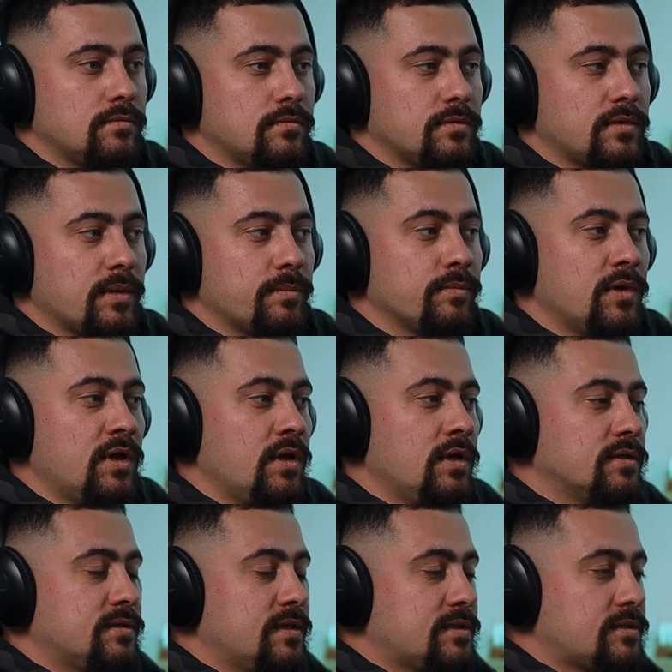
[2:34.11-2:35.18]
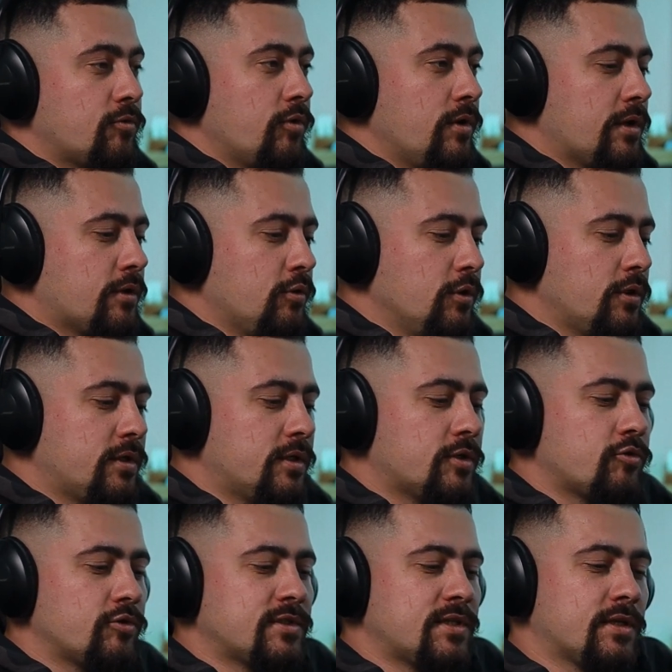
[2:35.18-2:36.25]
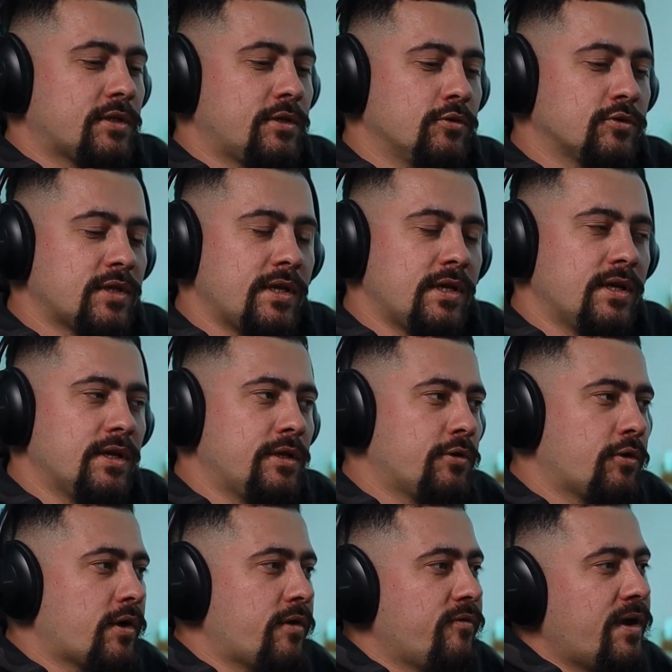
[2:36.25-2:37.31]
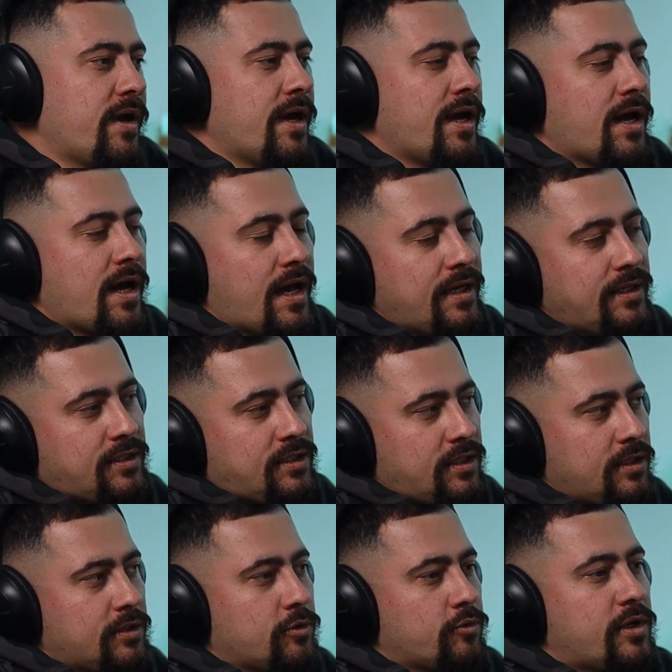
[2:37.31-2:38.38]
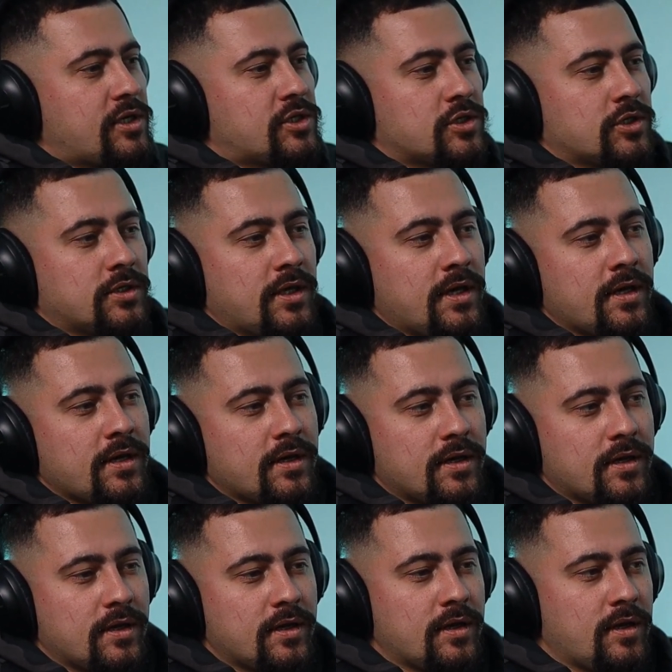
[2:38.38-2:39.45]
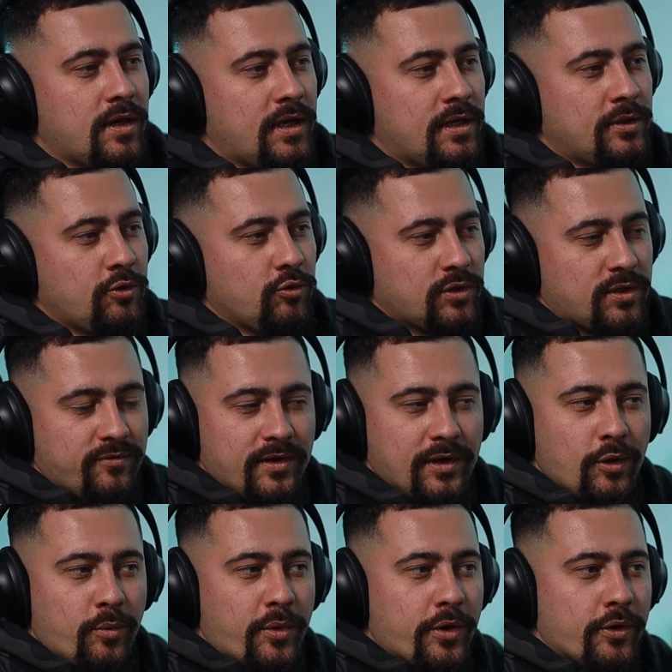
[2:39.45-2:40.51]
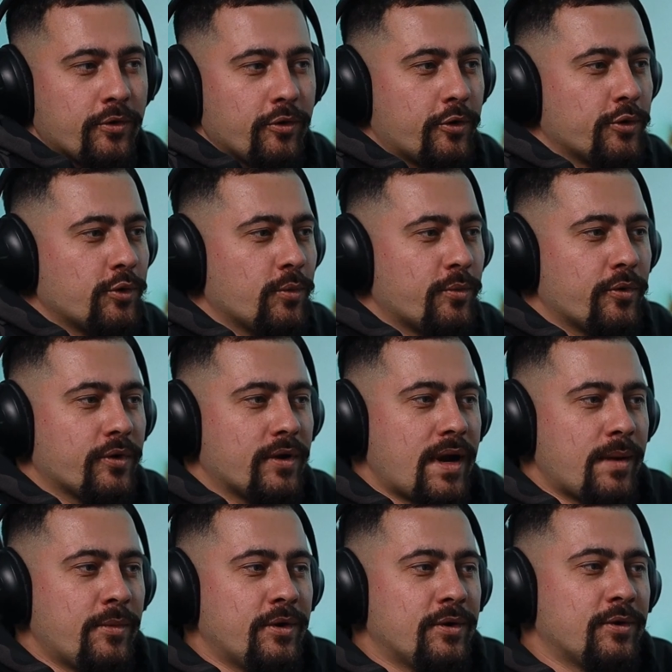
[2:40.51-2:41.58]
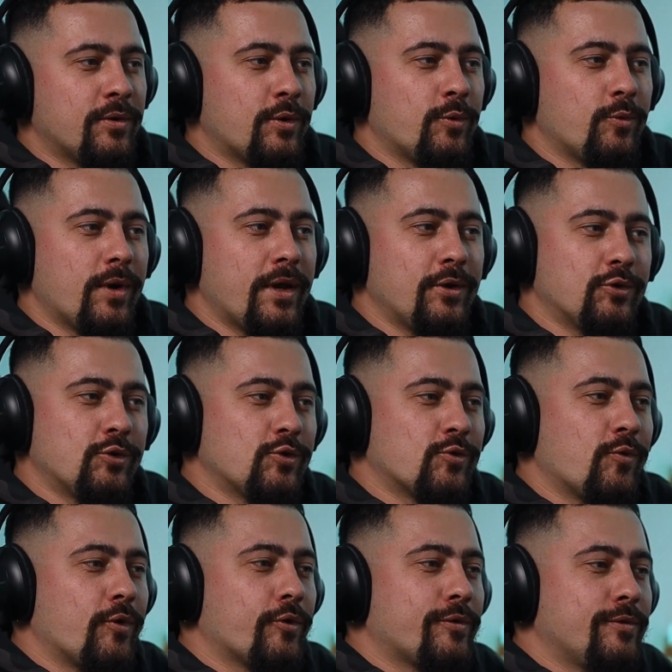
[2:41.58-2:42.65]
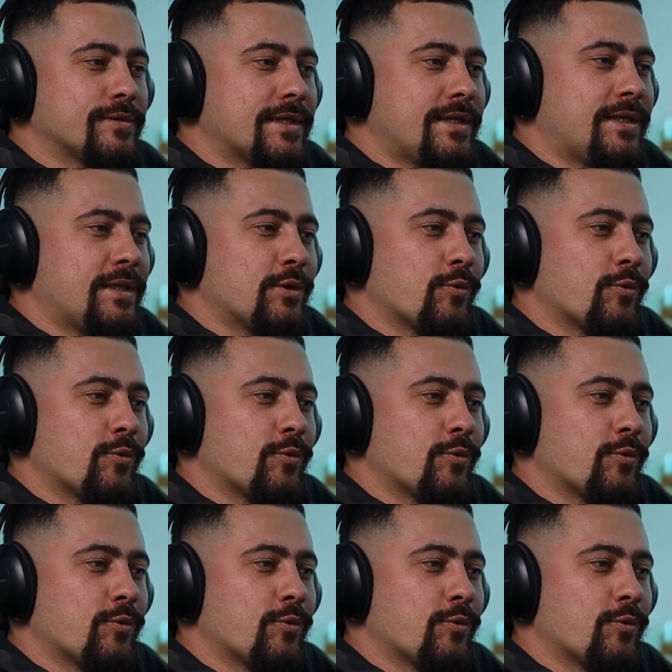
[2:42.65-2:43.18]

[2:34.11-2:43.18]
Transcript: Yep. That's really cool and interesting. You say you have a IT education, yeah? And you developer or you programmer, or why you don't work with IT?